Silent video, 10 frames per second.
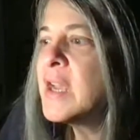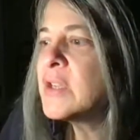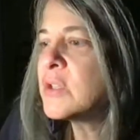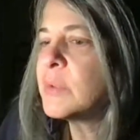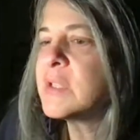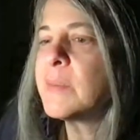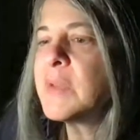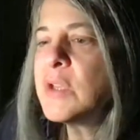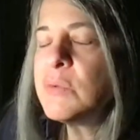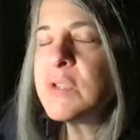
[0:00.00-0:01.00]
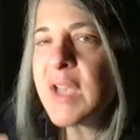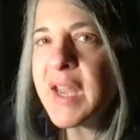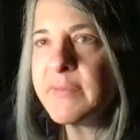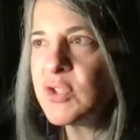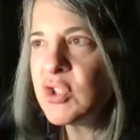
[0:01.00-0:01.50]
So it's something you just
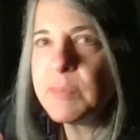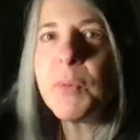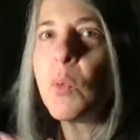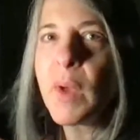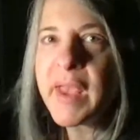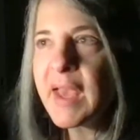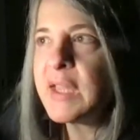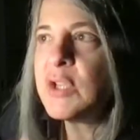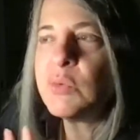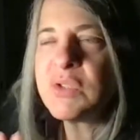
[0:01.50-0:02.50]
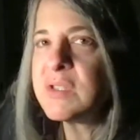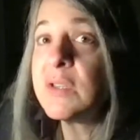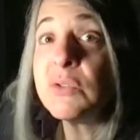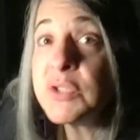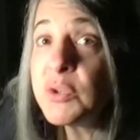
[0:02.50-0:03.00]
kind of chip away at and you
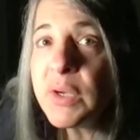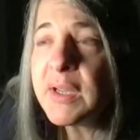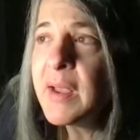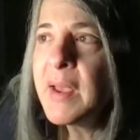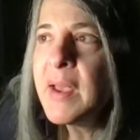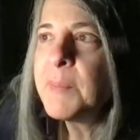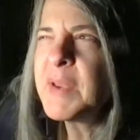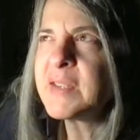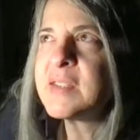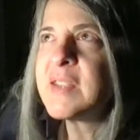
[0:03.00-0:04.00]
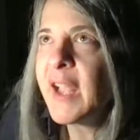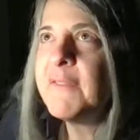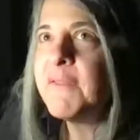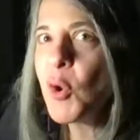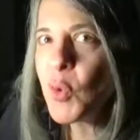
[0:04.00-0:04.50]
still do it because it's like a
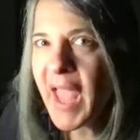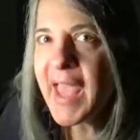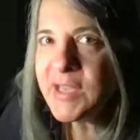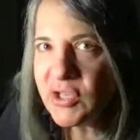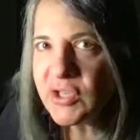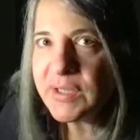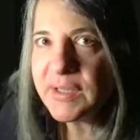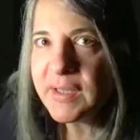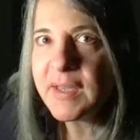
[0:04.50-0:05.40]
vocation.